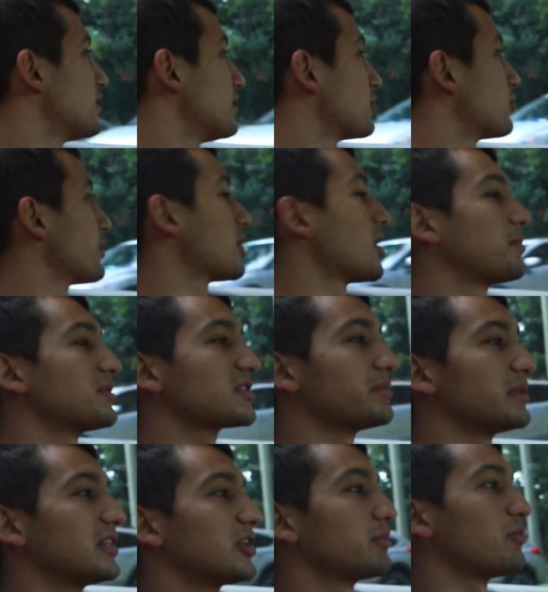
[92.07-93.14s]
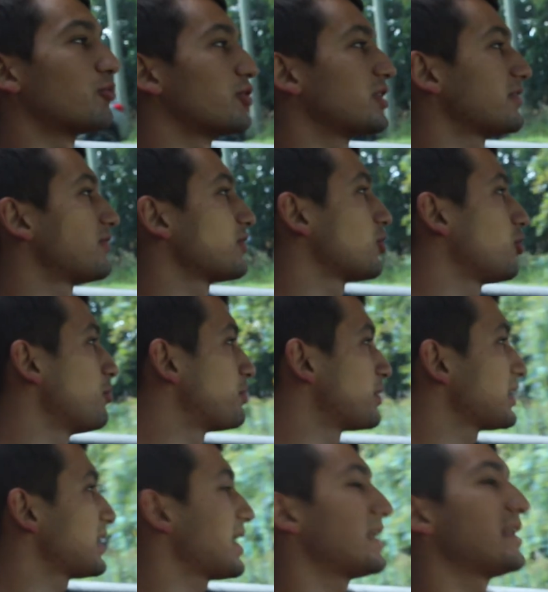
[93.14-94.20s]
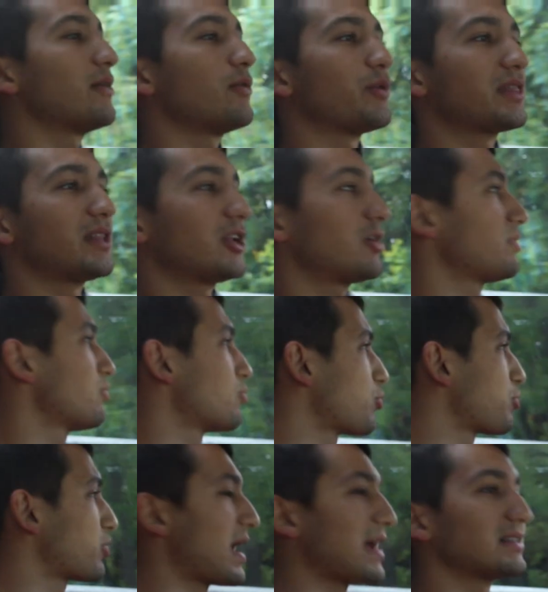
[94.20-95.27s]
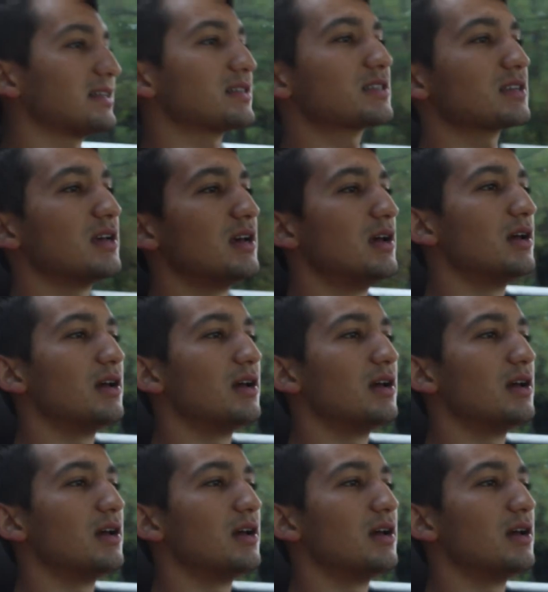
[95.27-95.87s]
Now going up is going to be a little bit more difficult, but again, with a little bit more practice,